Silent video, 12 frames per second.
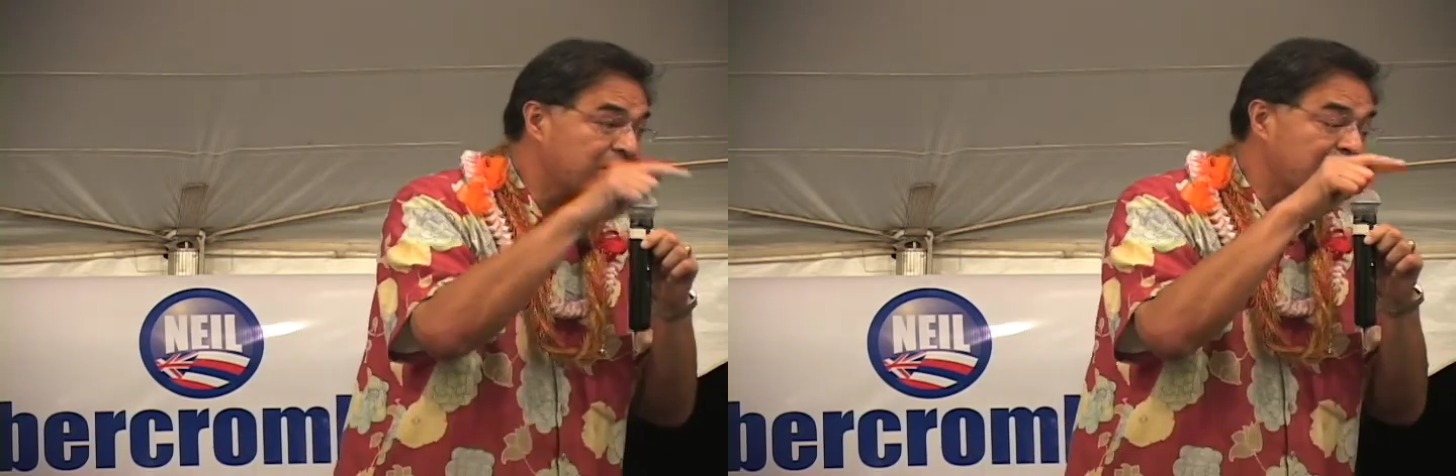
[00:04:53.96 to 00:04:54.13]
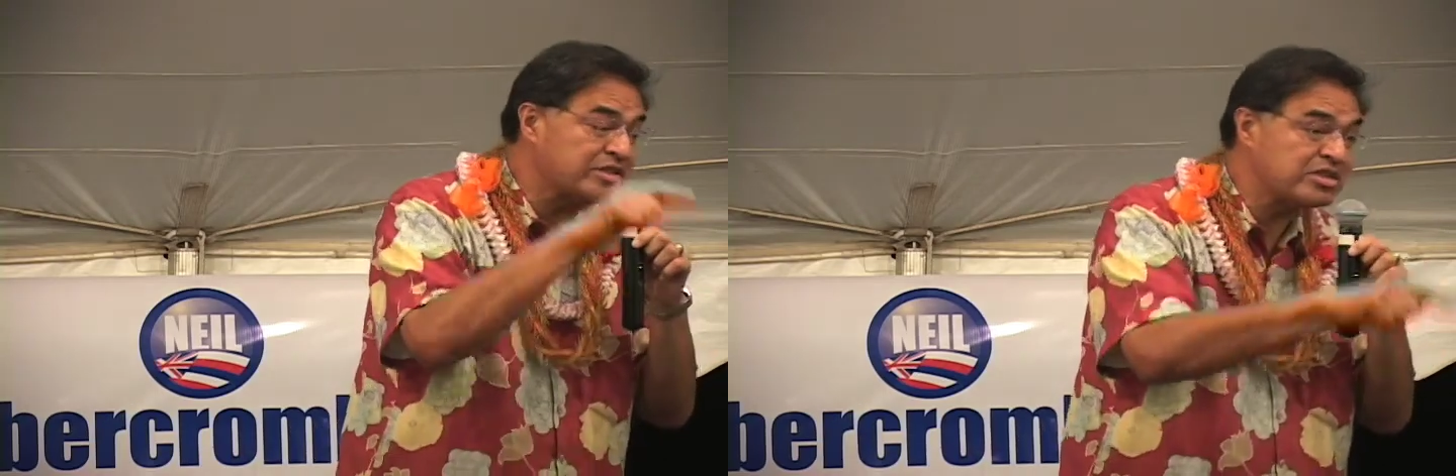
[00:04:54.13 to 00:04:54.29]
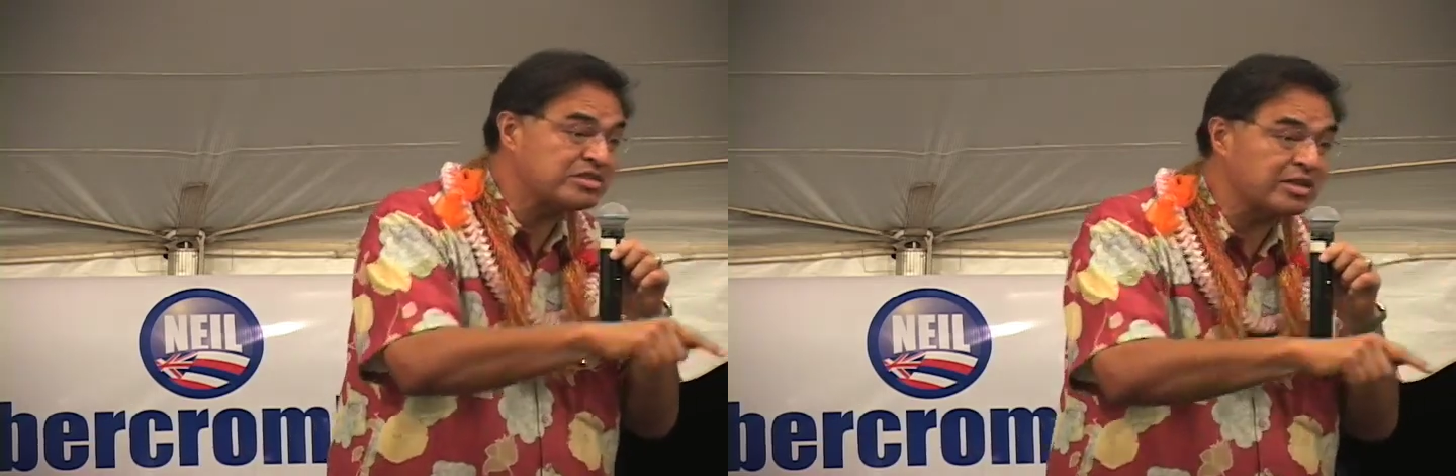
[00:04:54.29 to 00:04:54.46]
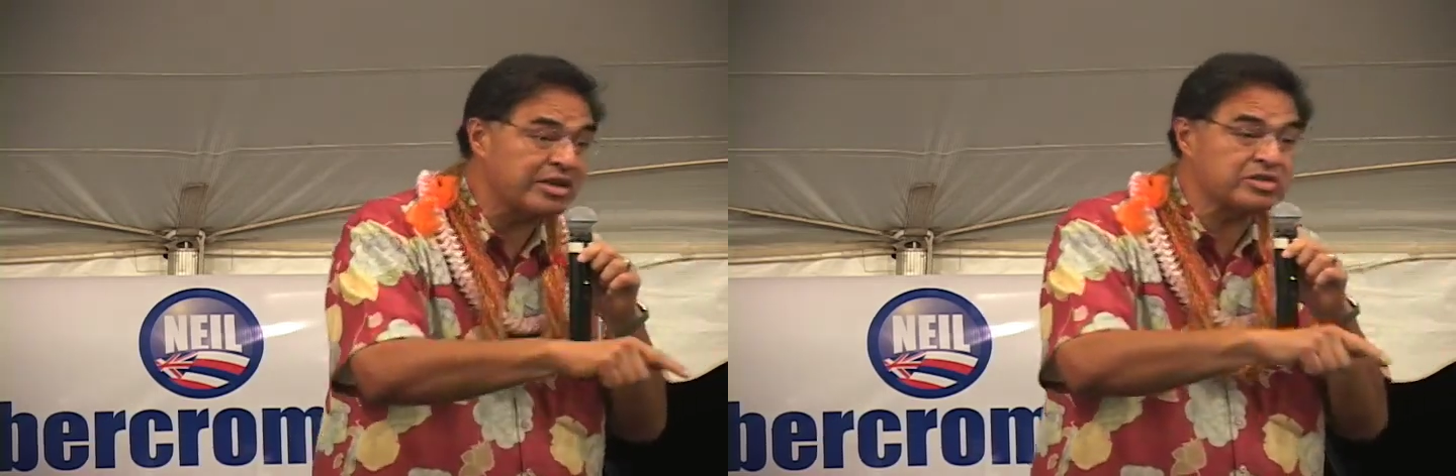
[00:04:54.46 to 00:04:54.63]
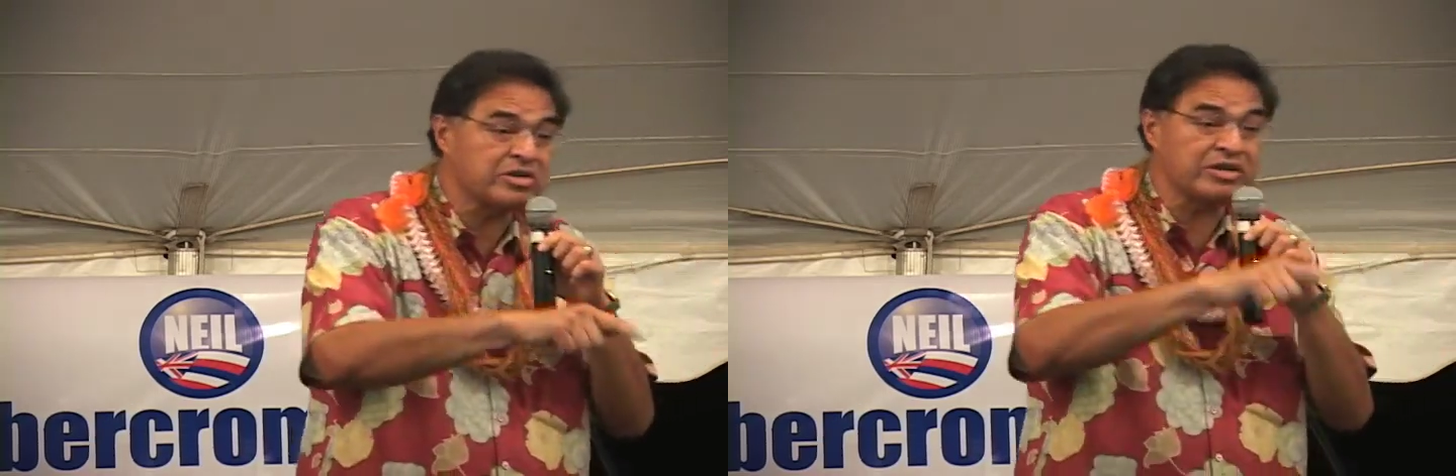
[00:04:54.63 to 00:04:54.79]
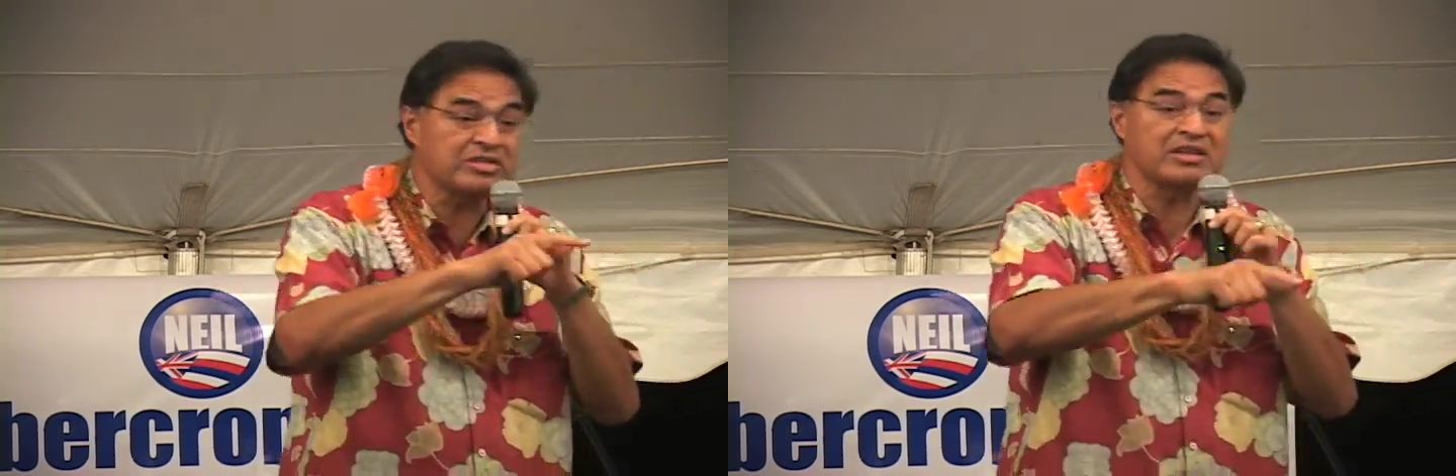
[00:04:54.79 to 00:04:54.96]

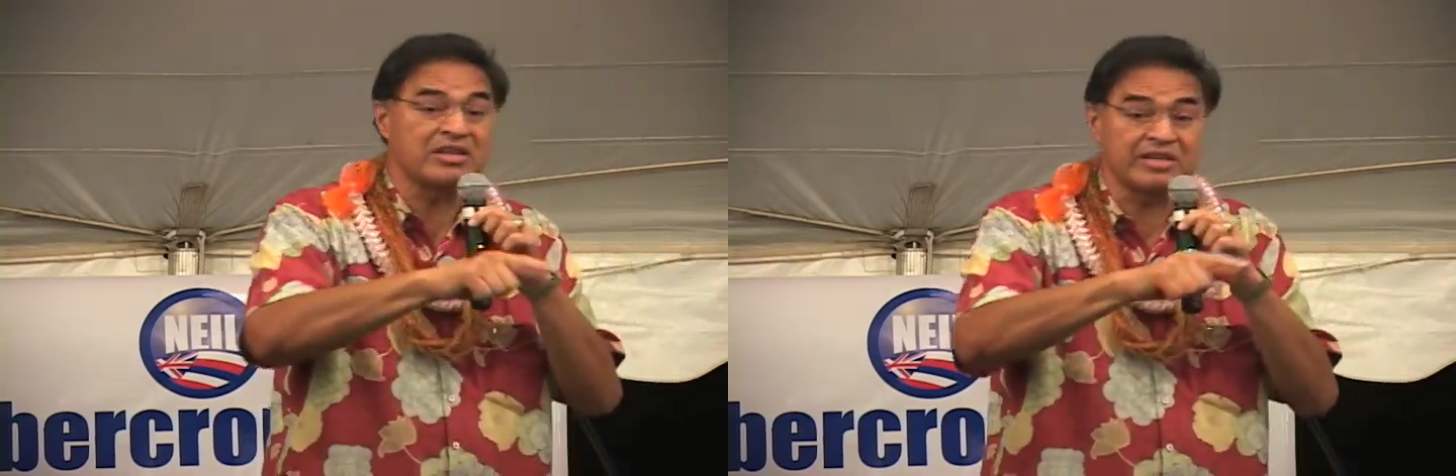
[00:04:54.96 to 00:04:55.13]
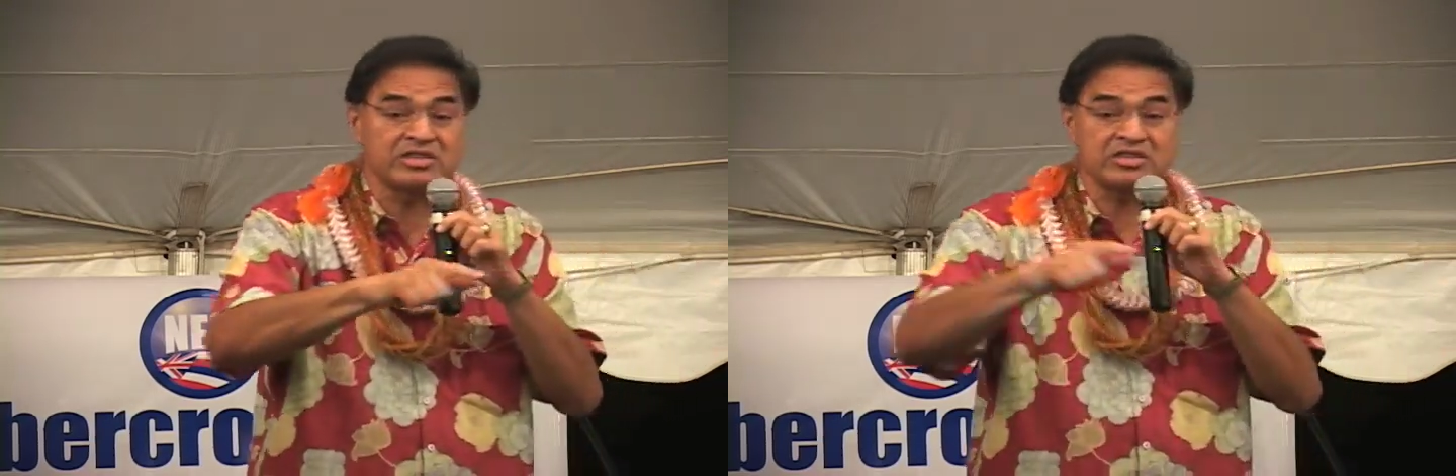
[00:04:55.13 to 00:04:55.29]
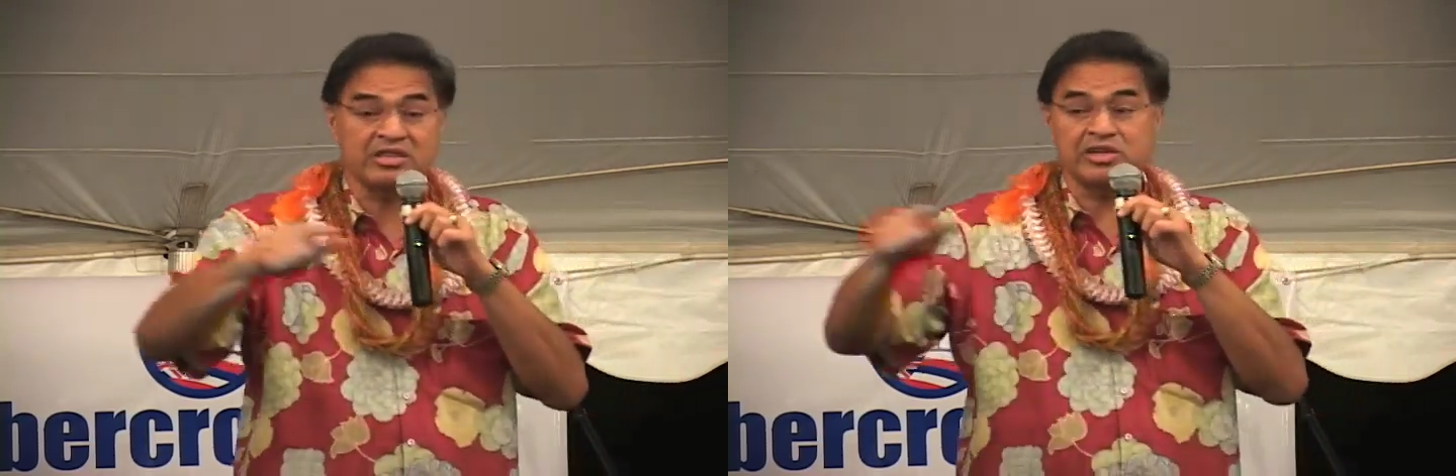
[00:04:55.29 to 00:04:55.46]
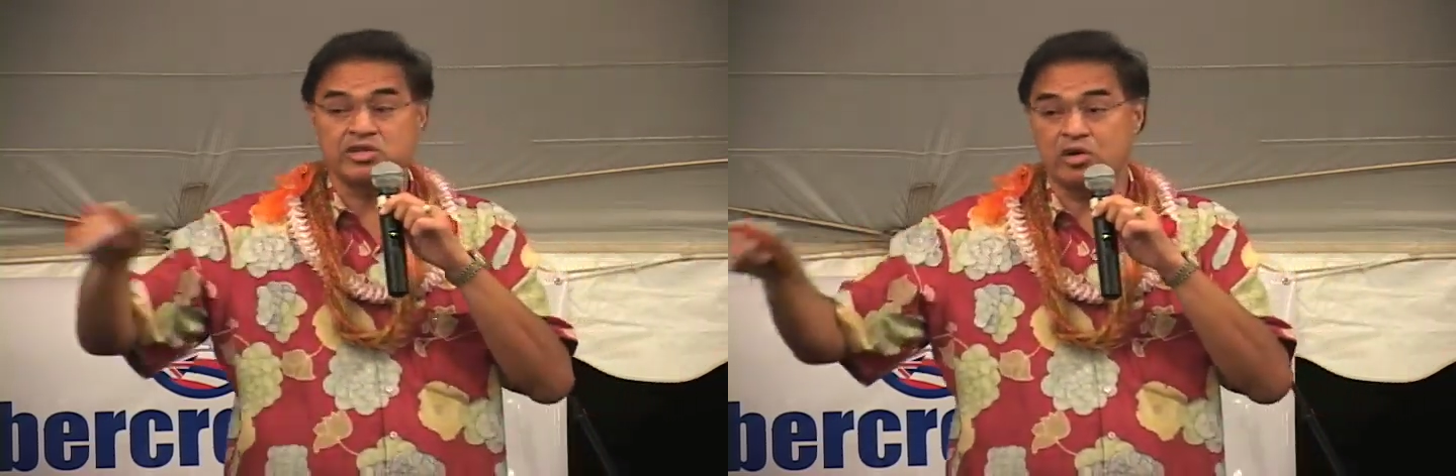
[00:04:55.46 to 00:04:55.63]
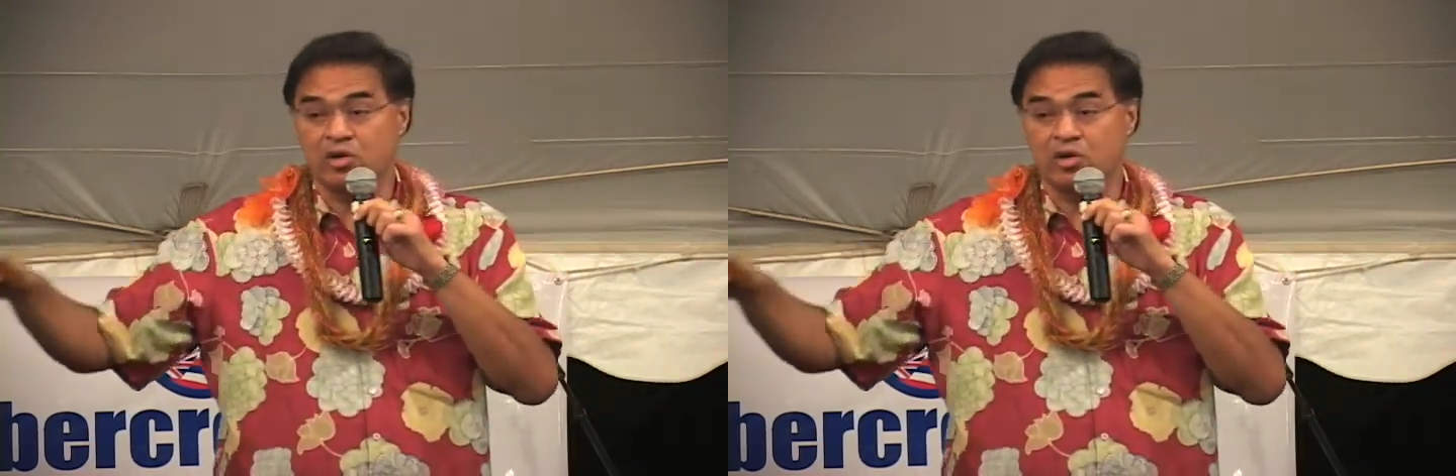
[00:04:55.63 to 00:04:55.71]
legislature